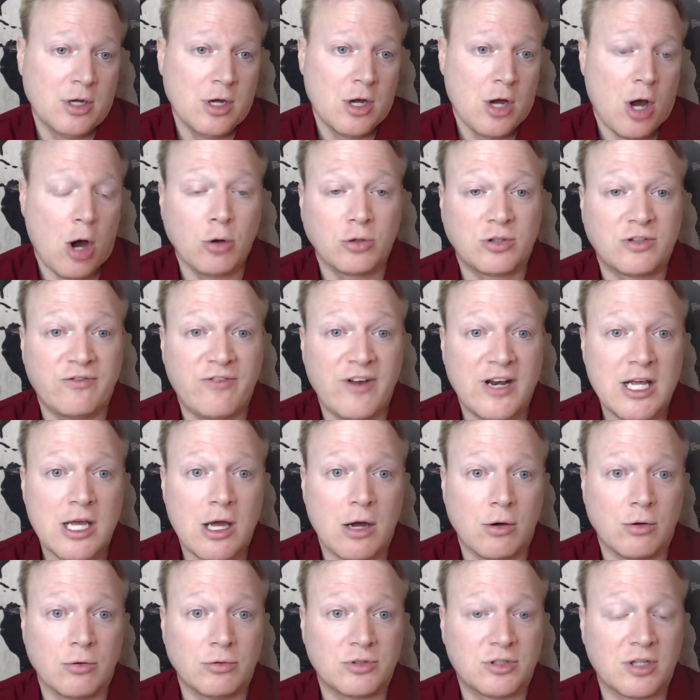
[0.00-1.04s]
host
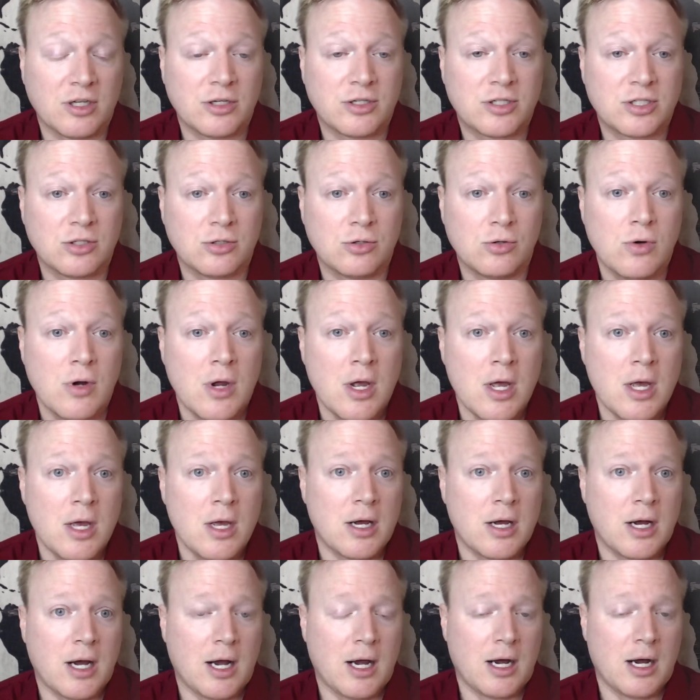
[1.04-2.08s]
videos and to
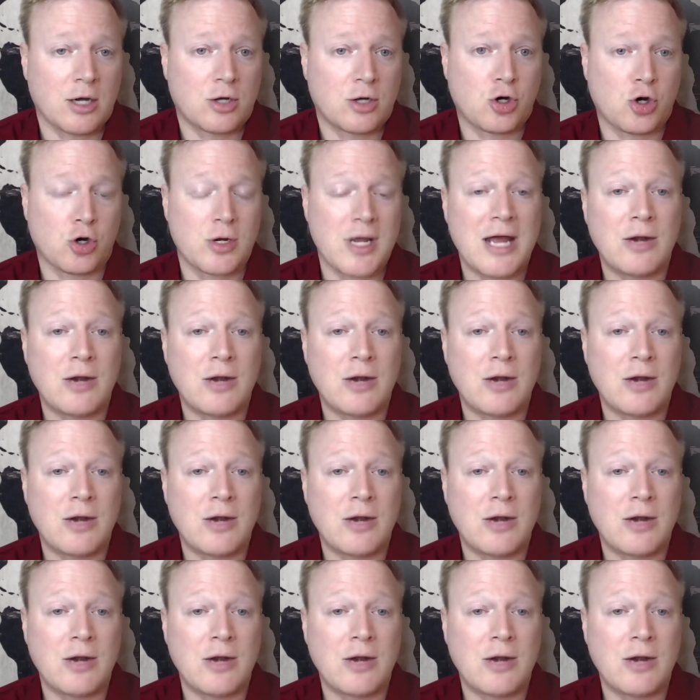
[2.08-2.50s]
create